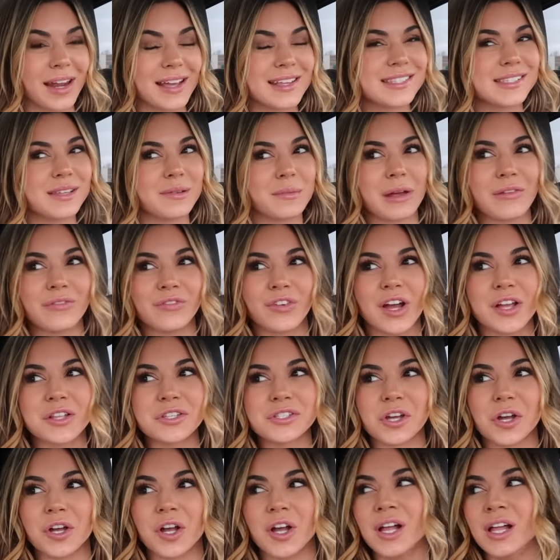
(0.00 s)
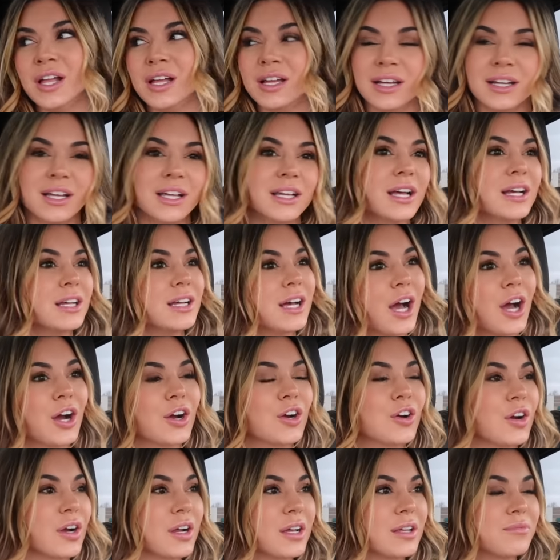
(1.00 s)
I said my friends all
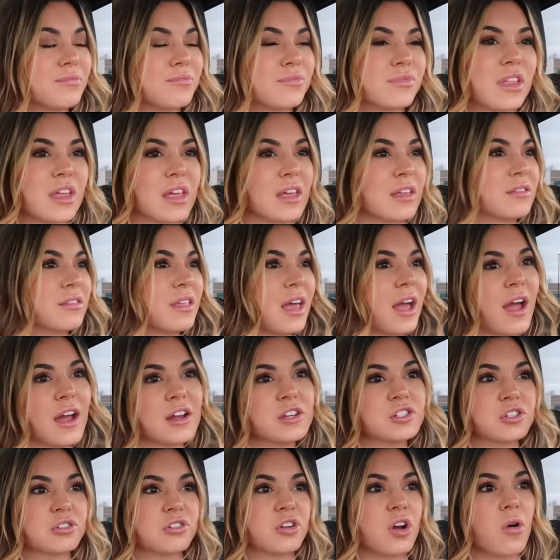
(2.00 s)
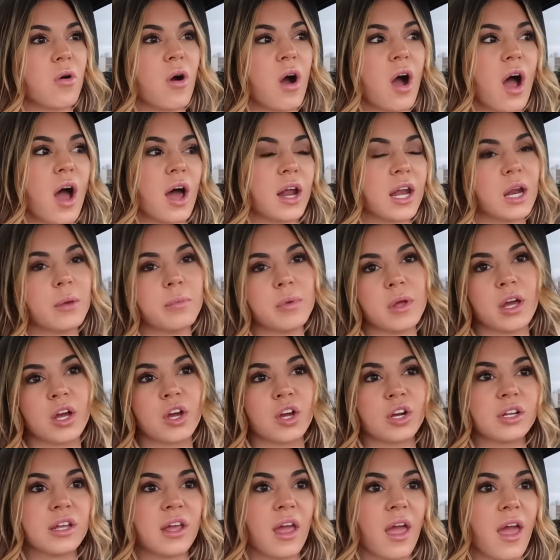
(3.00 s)
agree, think I should go on. I'd be a
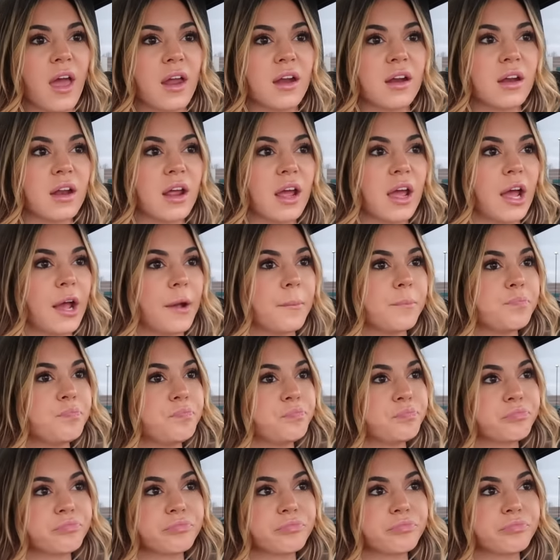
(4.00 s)
good candidate.